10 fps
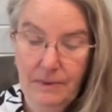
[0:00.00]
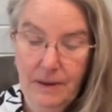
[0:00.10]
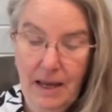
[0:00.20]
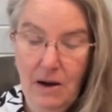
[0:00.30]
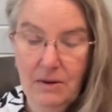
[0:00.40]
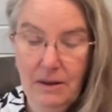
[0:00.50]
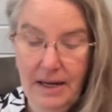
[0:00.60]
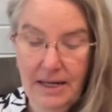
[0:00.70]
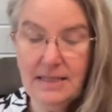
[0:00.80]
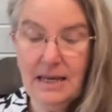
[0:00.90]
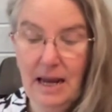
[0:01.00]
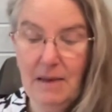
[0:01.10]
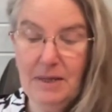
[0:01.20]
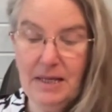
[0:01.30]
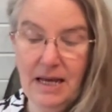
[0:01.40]
And his
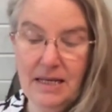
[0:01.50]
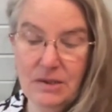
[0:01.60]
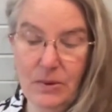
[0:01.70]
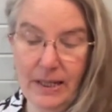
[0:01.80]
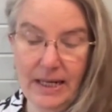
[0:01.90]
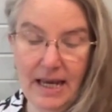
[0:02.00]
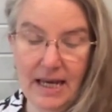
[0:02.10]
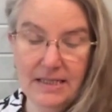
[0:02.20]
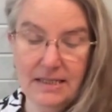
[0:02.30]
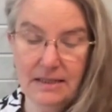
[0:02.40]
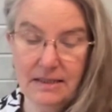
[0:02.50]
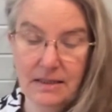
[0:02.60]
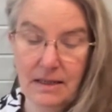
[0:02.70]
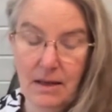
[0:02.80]
calamity has quickly hastened.